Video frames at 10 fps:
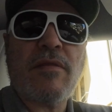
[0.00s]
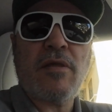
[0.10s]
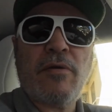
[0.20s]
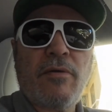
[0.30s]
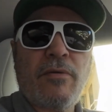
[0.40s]

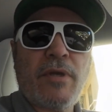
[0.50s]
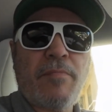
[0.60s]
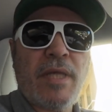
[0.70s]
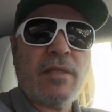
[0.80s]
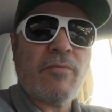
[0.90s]
see you in
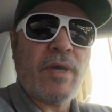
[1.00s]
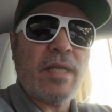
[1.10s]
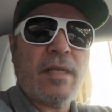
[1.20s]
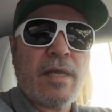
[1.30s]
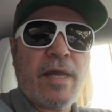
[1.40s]
a bit
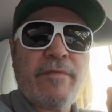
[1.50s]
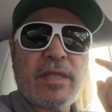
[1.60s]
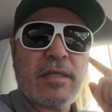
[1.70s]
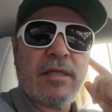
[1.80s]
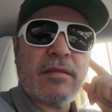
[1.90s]
when
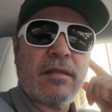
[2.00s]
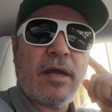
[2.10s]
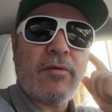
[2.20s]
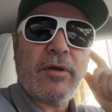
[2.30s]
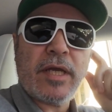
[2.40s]
everything is
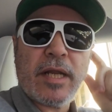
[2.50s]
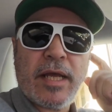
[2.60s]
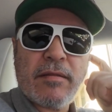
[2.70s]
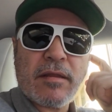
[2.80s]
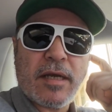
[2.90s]
downloading
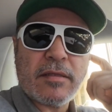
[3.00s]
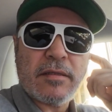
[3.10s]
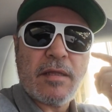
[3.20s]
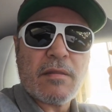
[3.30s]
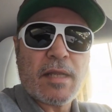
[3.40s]
and start
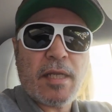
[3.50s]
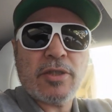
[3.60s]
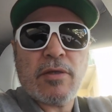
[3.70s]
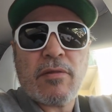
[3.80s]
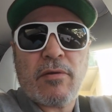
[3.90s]
the
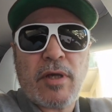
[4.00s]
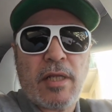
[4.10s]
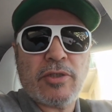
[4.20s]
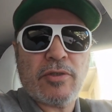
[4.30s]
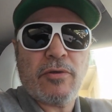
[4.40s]
installation, so
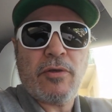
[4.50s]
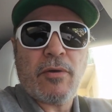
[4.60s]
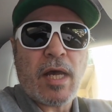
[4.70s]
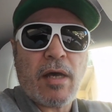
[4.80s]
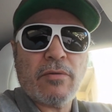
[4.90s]
I'll show
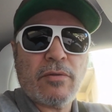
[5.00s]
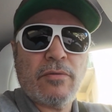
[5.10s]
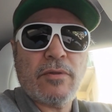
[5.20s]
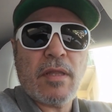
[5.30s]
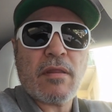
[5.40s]
you how to do the